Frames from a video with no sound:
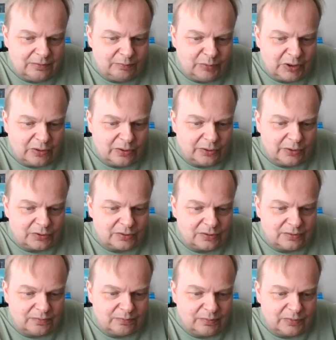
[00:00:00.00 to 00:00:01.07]

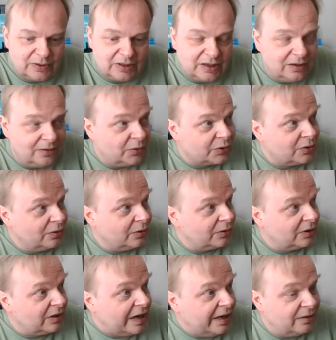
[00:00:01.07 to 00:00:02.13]
because there was
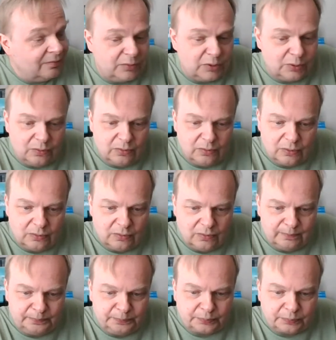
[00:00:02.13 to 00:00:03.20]
no time
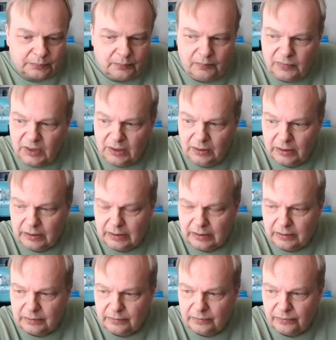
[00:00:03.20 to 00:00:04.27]
to
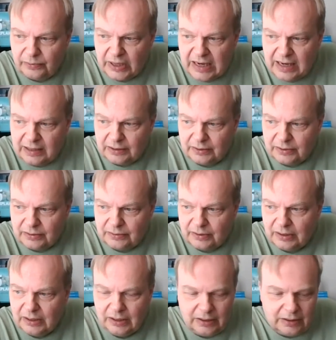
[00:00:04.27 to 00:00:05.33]
react.
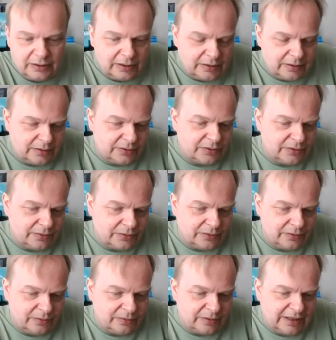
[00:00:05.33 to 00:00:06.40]

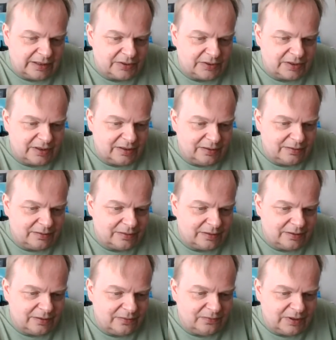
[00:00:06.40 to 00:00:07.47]
So that's then
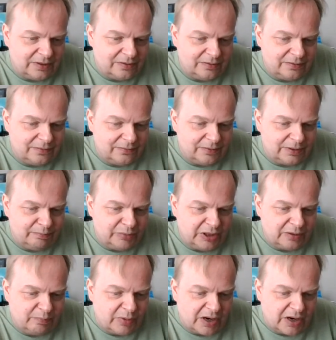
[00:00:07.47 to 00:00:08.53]
one
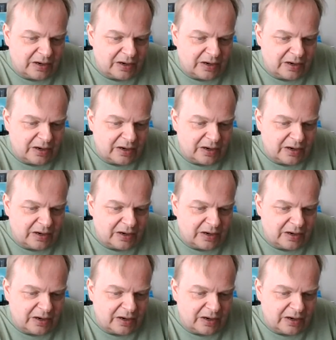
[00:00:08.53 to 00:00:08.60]
big problem.